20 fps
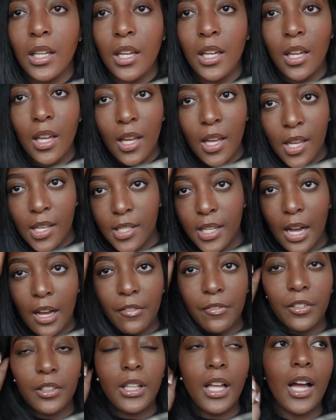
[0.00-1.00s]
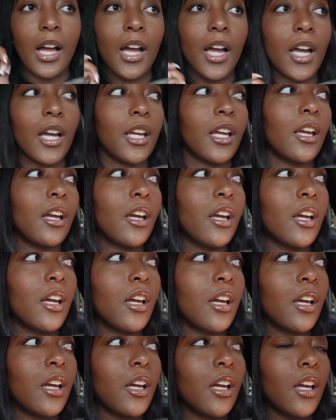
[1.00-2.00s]
thing is, I feel like
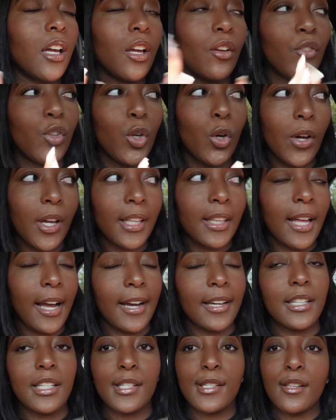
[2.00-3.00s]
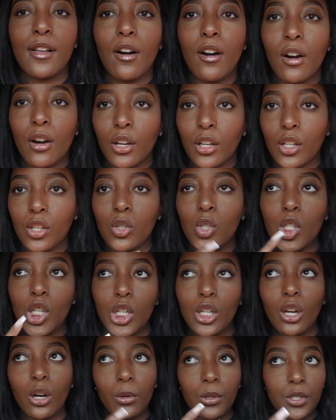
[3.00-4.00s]
if you in line this long, you
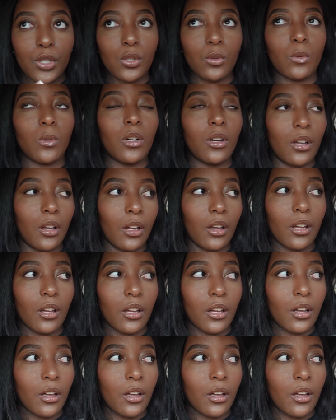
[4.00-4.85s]
should know what you want.